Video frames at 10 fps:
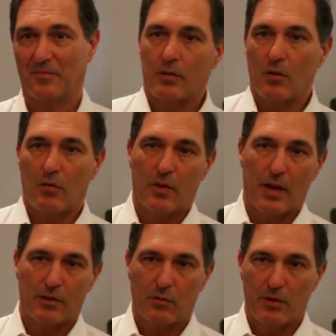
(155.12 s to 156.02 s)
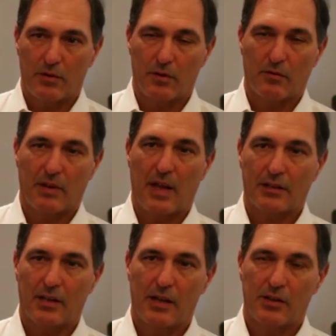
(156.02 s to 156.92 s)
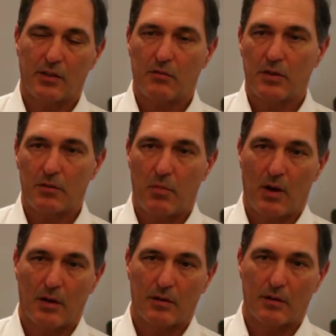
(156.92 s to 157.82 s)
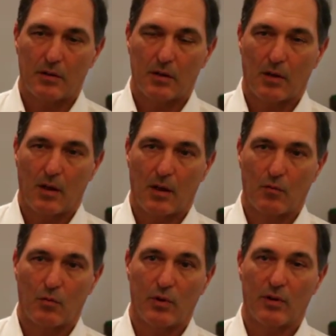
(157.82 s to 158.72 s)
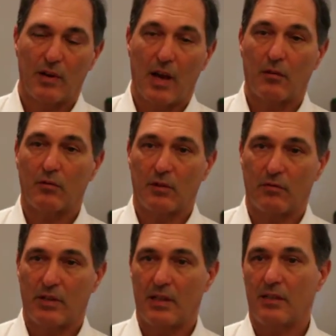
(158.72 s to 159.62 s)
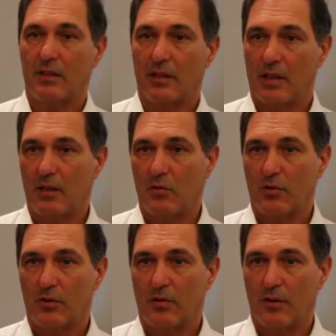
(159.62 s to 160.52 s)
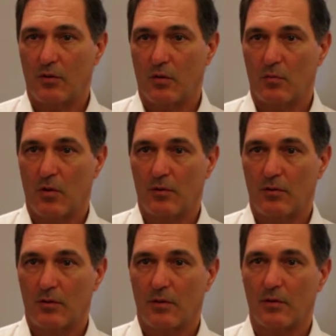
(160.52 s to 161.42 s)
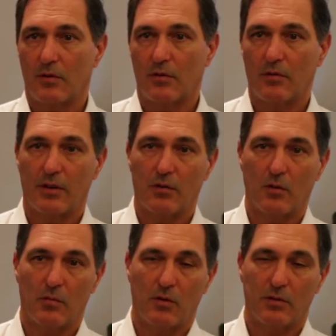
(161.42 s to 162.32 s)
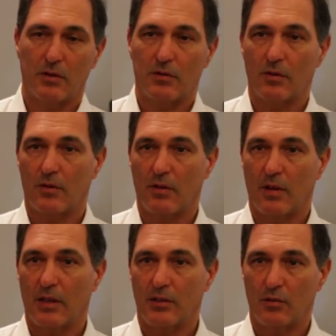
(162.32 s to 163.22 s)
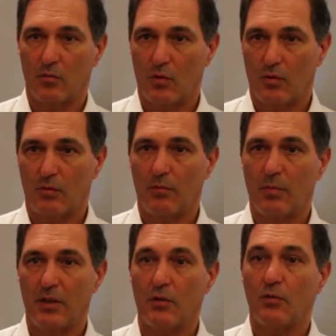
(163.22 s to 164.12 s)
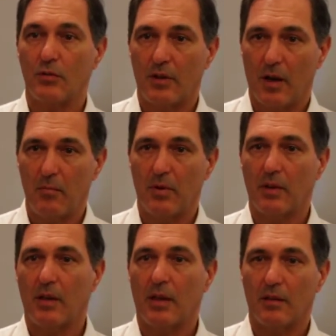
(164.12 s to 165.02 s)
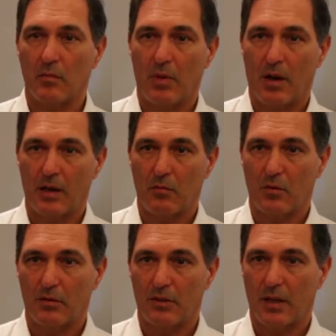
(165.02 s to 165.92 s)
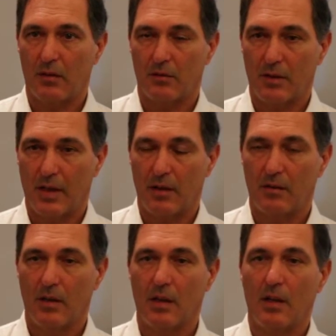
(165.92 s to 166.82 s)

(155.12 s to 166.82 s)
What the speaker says: So as we are in the relaxation response, we're not releasing any more stress hormones. The stress hormones in circulation will be used up and the body will settle down.